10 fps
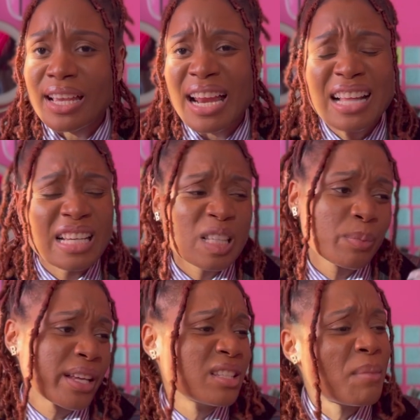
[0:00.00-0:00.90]
I had to
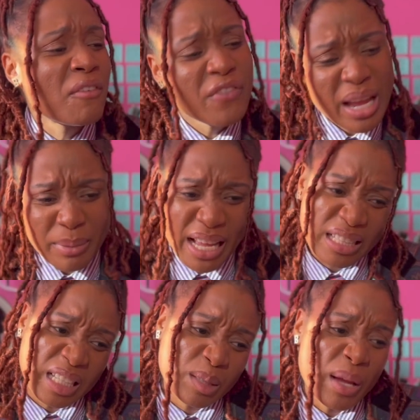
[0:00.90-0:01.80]
explain to my family. I
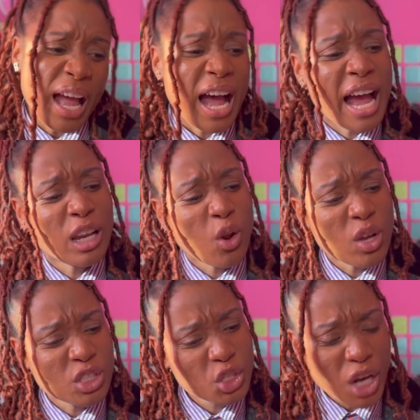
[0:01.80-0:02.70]
had
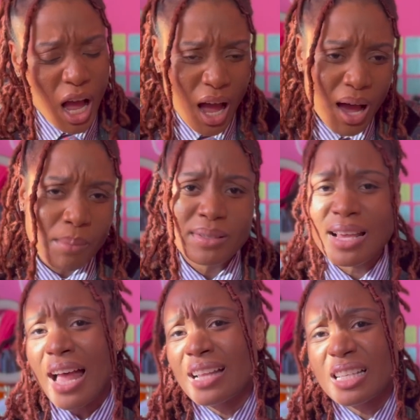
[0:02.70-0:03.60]
lost jobs.
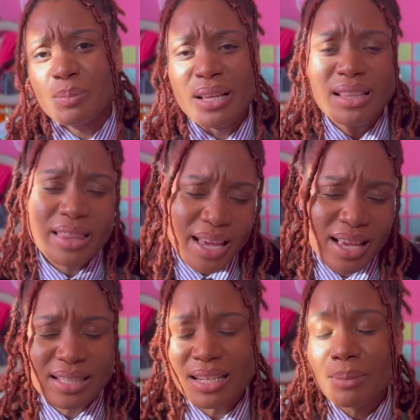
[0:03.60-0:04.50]
I had to explain
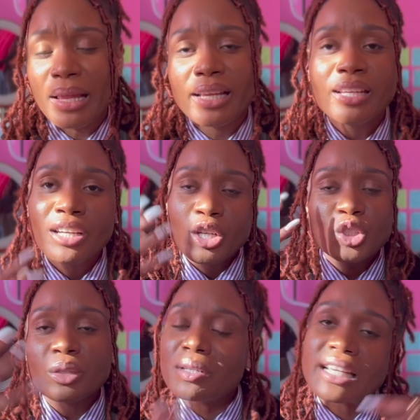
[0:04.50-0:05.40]
this. And I'm like,
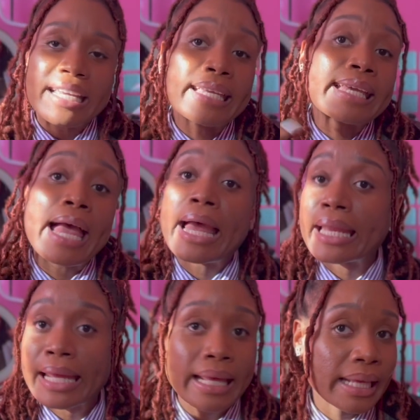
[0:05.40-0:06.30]
she wasn't
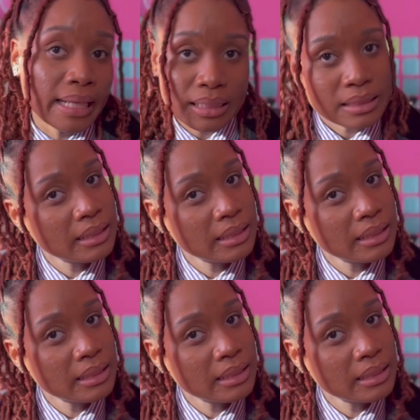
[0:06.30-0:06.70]
getting it.